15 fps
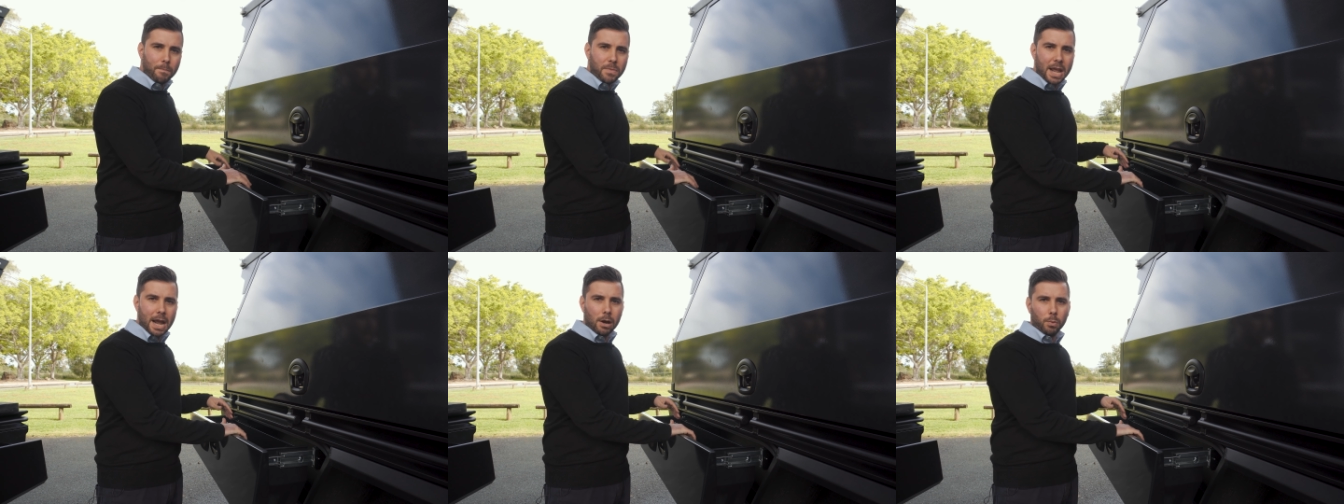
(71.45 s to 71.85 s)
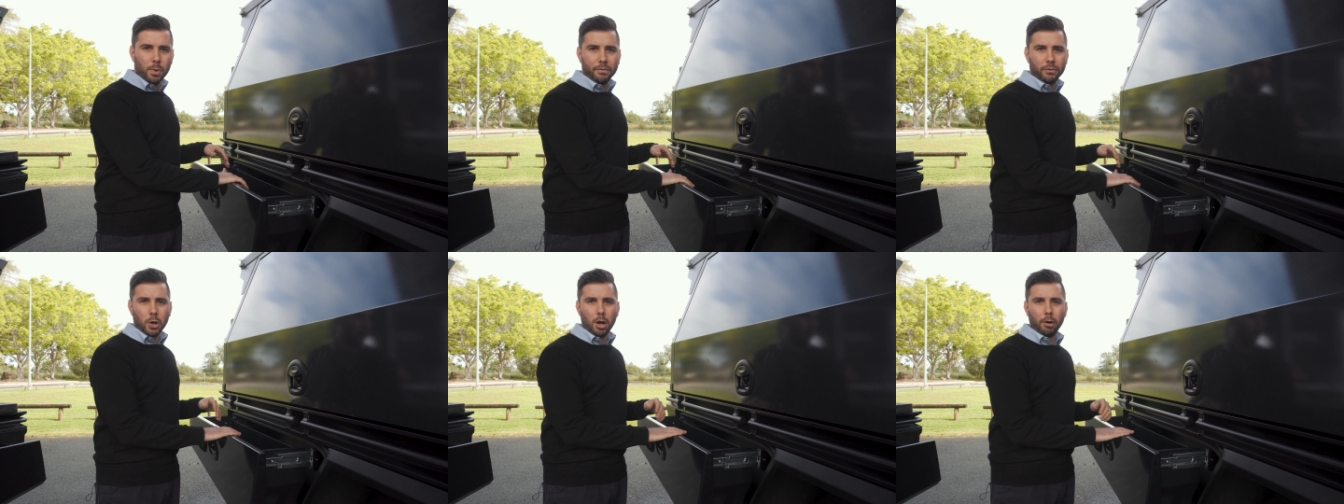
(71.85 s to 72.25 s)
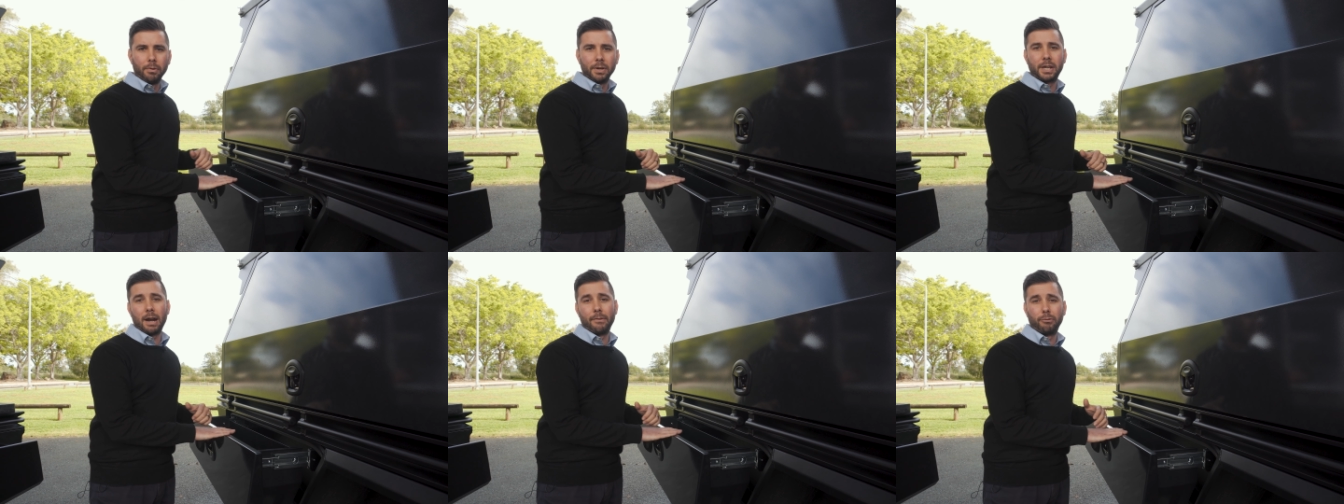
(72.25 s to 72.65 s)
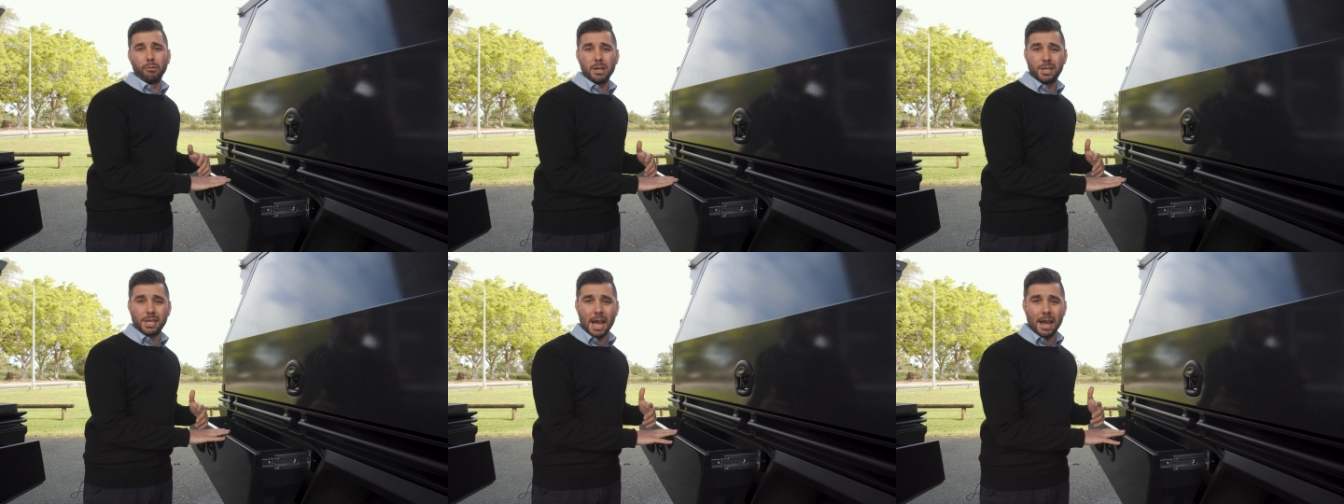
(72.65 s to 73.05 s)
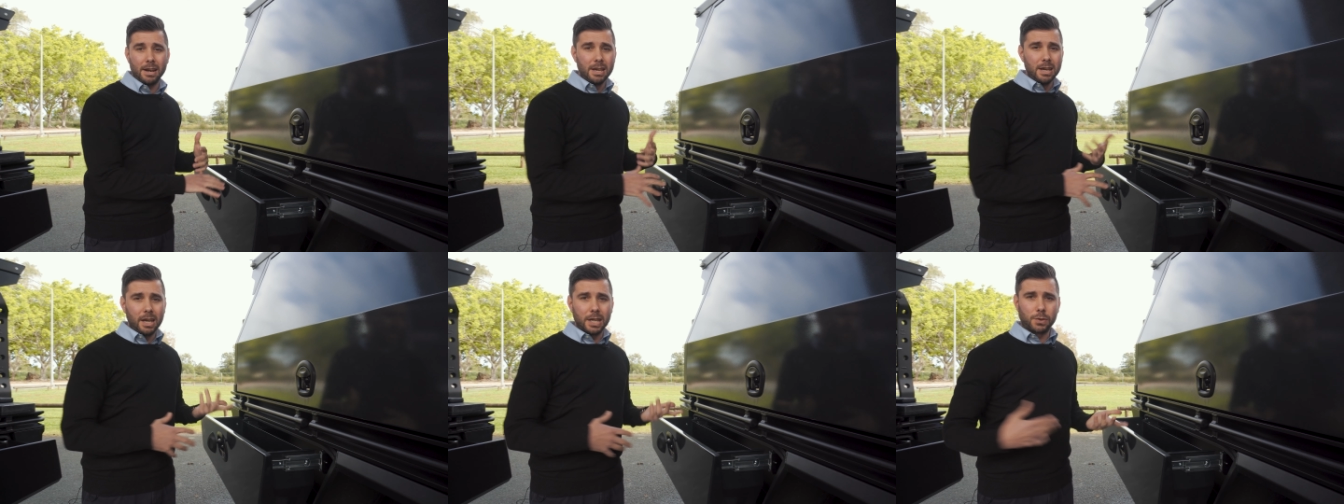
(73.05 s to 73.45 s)
Now we've got a recovery set.
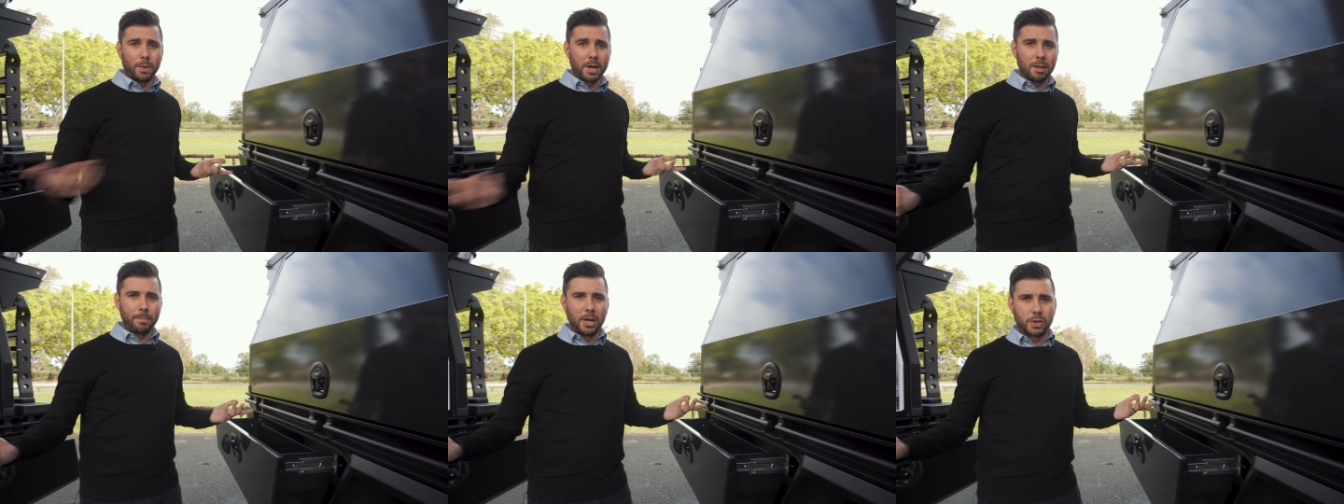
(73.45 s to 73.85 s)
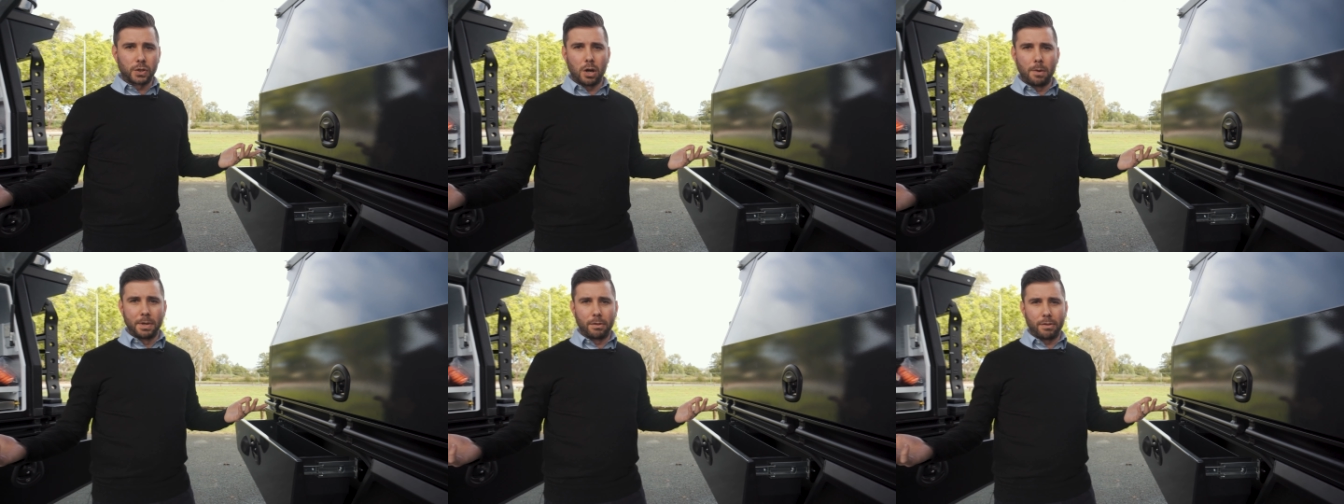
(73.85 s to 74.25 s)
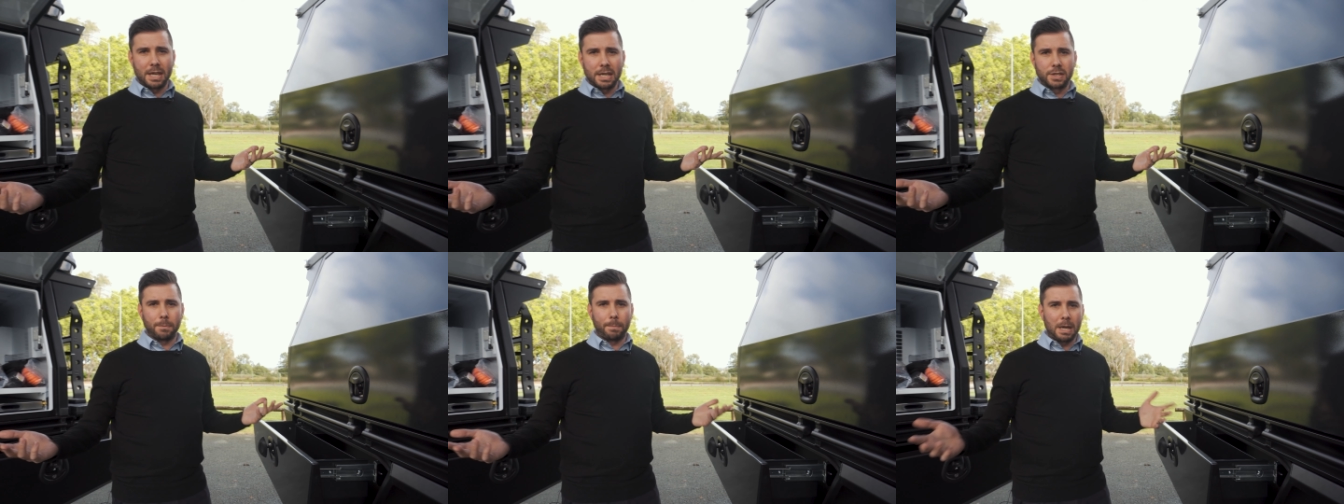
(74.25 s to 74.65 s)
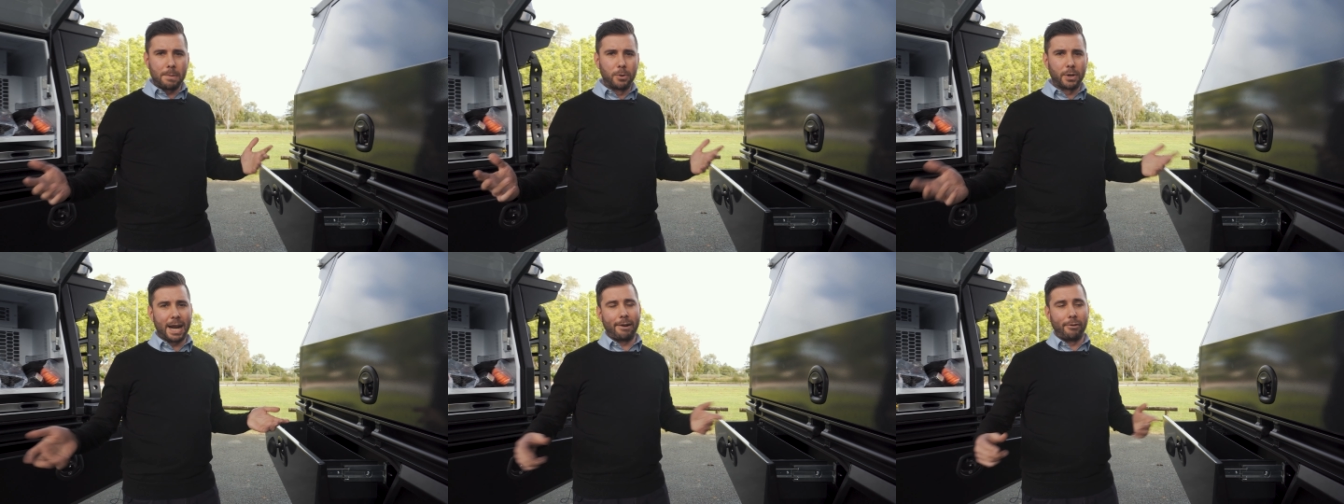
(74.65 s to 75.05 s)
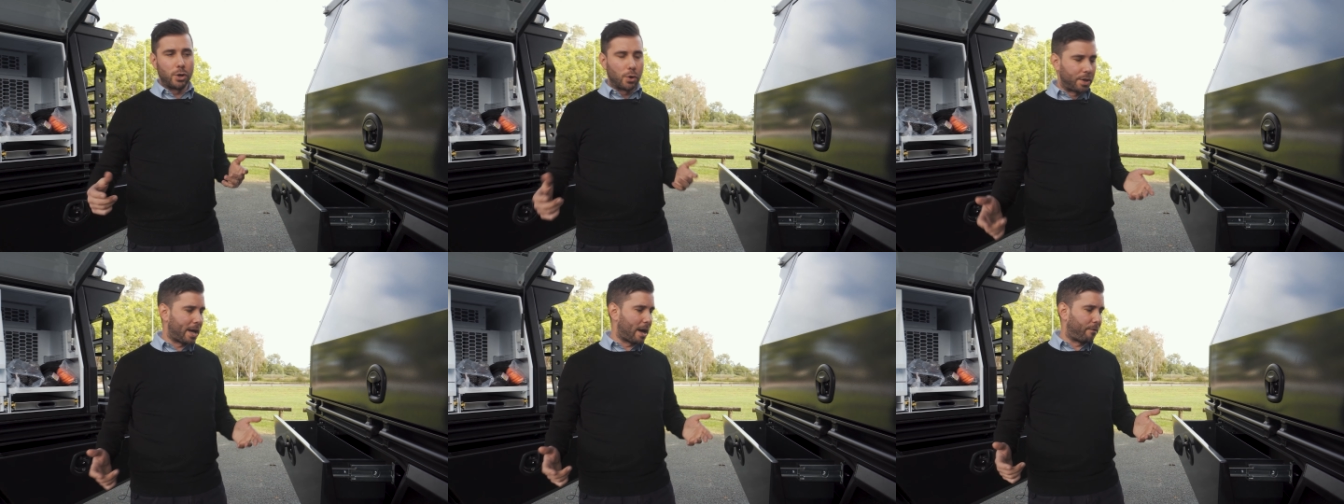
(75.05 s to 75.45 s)
It's one of the most common things that people carry
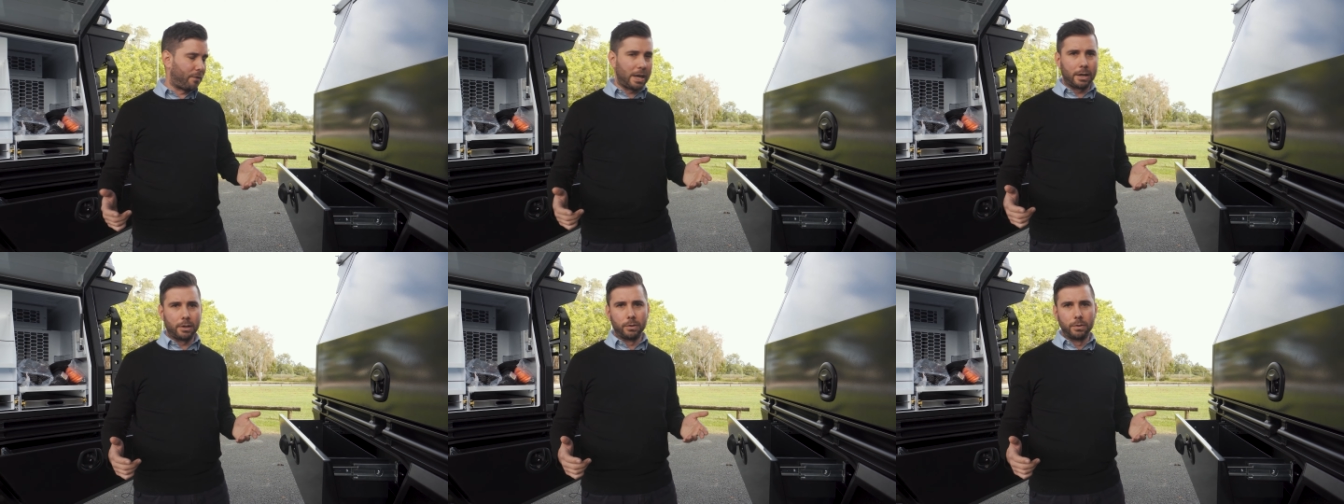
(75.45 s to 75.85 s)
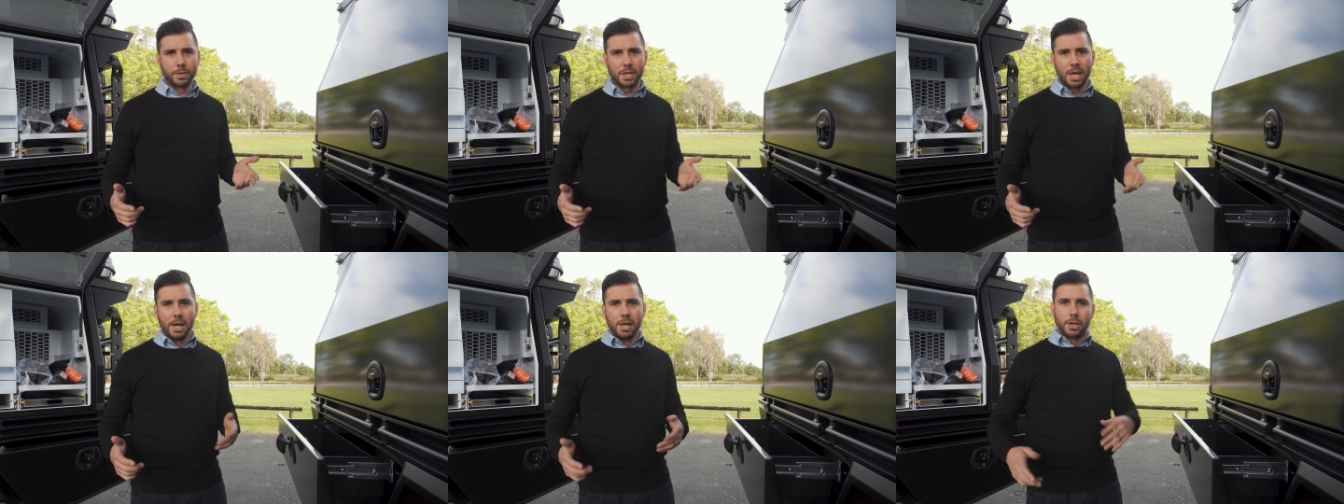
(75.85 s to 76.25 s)
on their vehicles,